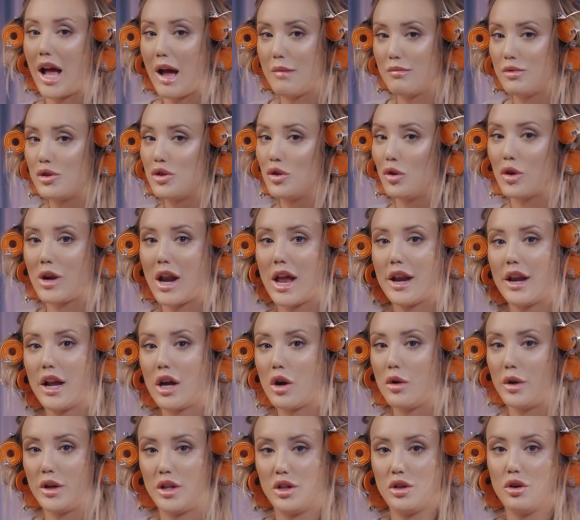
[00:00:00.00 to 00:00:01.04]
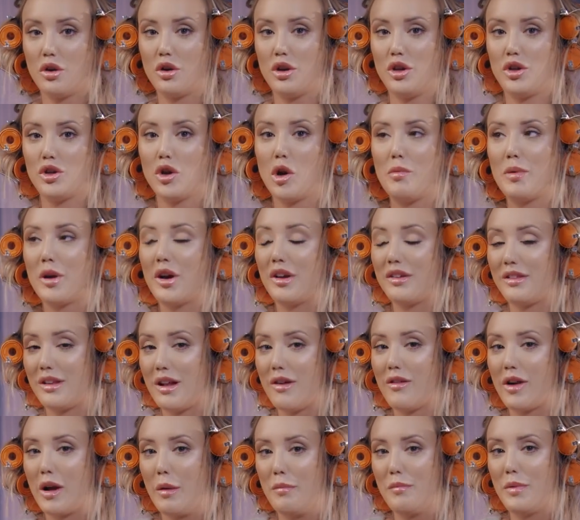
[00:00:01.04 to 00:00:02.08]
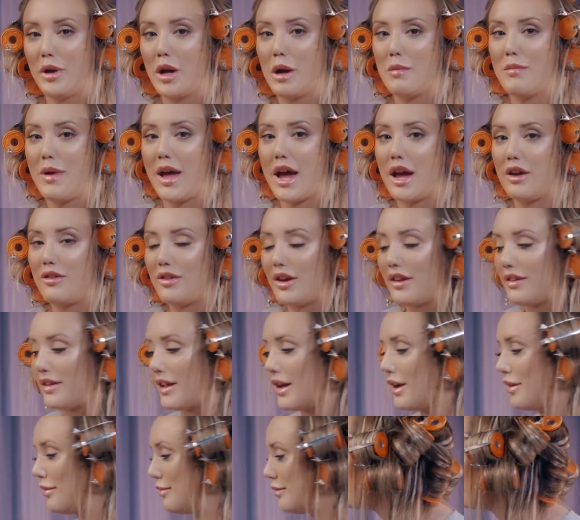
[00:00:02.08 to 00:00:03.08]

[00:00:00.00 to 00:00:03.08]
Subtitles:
I'm so glad I quit Geordie Shore because now I can become a hairdresser.